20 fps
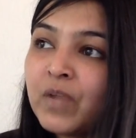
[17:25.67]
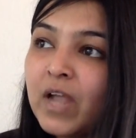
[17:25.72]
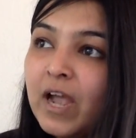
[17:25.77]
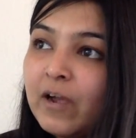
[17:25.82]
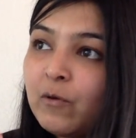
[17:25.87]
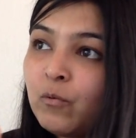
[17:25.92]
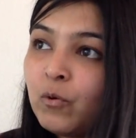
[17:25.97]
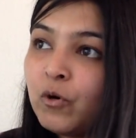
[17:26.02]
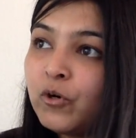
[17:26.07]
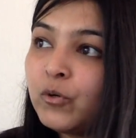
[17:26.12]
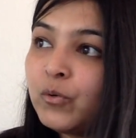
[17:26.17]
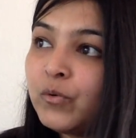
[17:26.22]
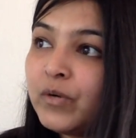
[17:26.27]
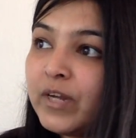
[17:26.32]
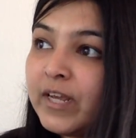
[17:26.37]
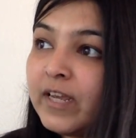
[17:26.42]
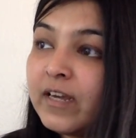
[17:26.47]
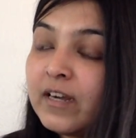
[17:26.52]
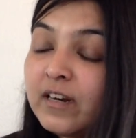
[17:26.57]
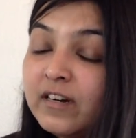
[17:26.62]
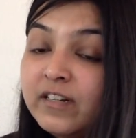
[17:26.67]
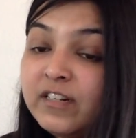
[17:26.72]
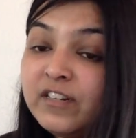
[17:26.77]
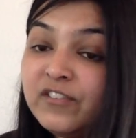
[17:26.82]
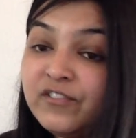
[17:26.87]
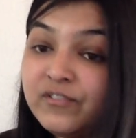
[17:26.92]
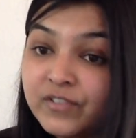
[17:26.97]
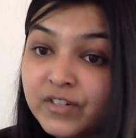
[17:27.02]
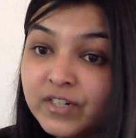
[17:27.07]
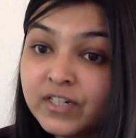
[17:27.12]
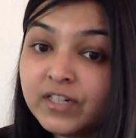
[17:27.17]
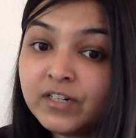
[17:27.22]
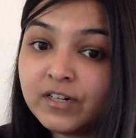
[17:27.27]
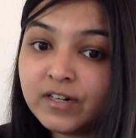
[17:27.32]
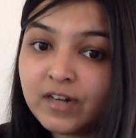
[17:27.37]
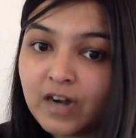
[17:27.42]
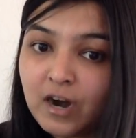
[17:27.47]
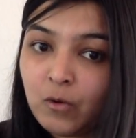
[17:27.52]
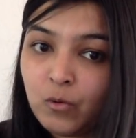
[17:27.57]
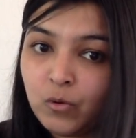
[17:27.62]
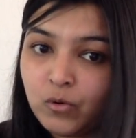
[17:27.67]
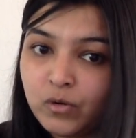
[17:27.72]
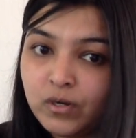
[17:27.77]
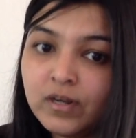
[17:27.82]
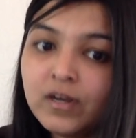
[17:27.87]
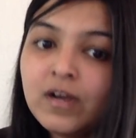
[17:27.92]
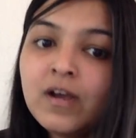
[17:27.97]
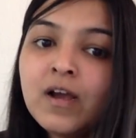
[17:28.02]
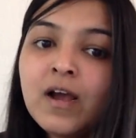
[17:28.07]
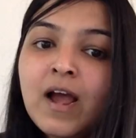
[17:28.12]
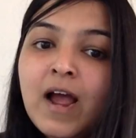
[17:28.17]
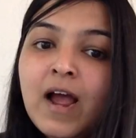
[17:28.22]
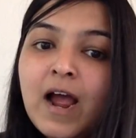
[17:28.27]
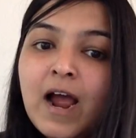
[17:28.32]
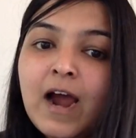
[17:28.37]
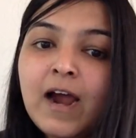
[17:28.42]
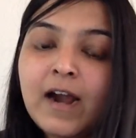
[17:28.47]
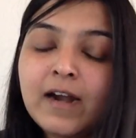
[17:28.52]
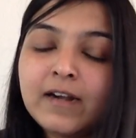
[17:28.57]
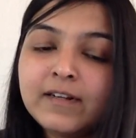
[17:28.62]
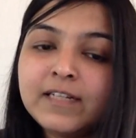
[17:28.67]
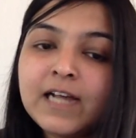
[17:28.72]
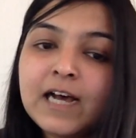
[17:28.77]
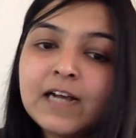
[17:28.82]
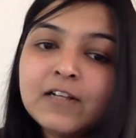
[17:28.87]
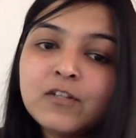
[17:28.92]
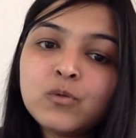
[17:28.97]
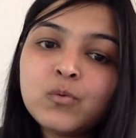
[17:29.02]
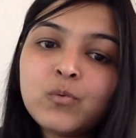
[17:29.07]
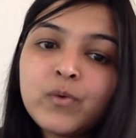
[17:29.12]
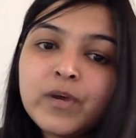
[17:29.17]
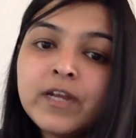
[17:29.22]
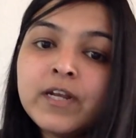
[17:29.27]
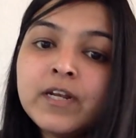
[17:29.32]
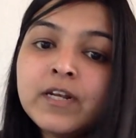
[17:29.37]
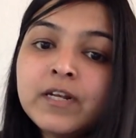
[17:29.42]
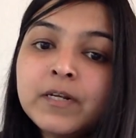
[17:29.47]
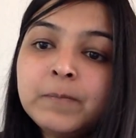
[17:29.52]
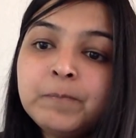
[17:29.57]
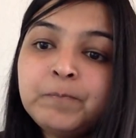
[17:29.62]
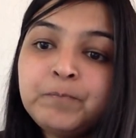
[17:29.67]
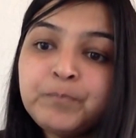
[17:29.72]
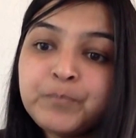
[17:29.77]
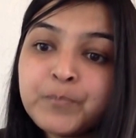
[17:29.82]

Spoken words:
I want to take a different route. And that's when